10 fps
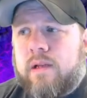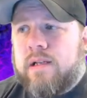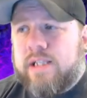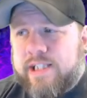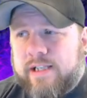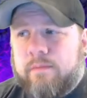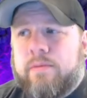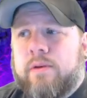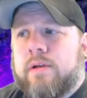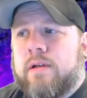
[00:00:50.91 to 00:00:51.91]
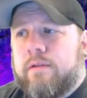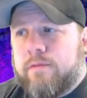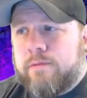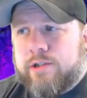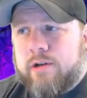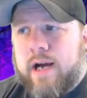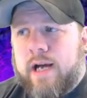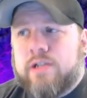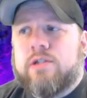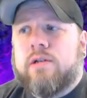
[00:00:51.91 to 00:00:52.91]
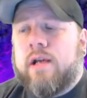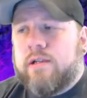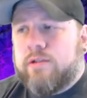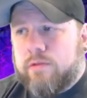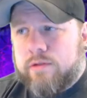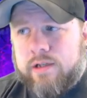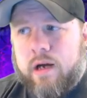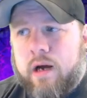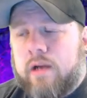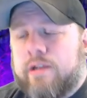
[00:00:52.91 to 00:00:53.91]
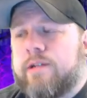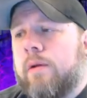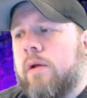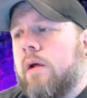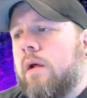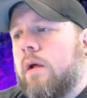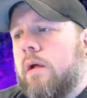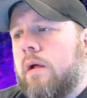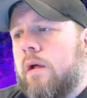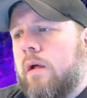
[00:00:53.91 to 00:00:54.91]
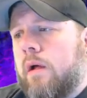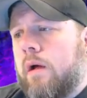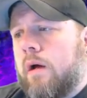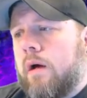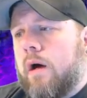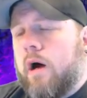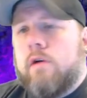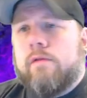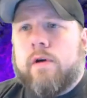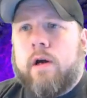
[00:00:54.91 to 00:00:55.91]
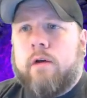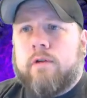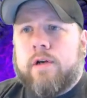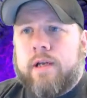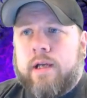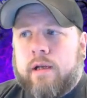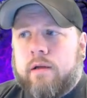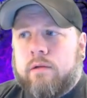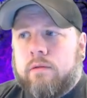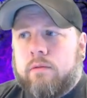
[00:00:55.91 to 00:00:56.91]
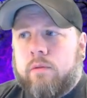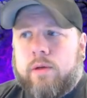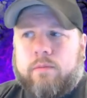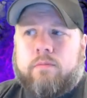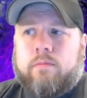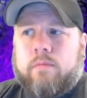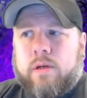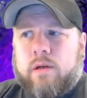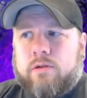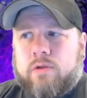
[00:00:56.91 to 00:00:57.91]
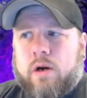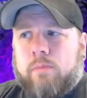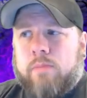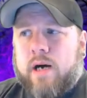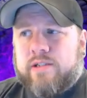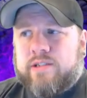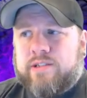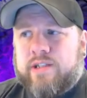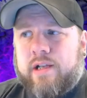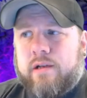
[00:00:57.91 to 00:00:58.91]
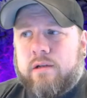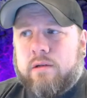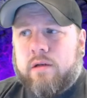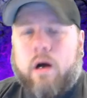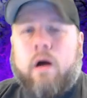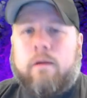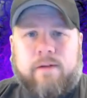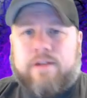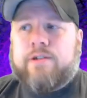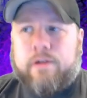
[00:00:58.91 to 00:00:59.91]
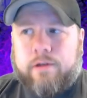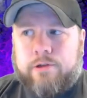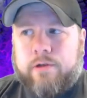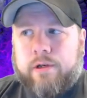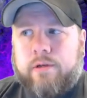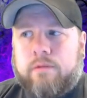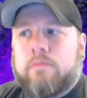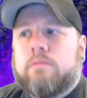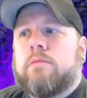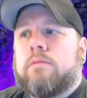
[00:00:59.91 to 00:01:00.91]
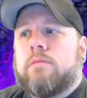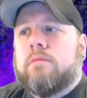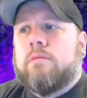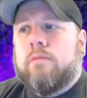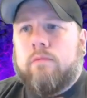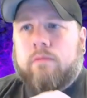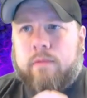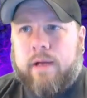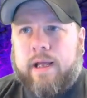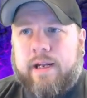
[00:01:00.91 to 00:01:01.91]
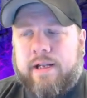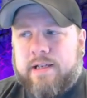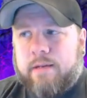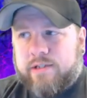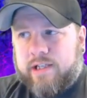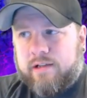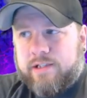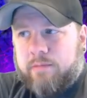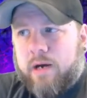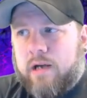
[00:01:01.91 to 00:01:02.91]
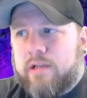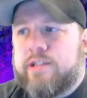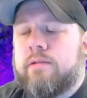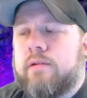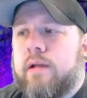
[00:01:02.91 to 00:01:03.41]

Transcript: Instead of building it from scratch, ands, ors, and nots, over and over again, we could, draw a box and say all of that circuitry anytime I say the spots.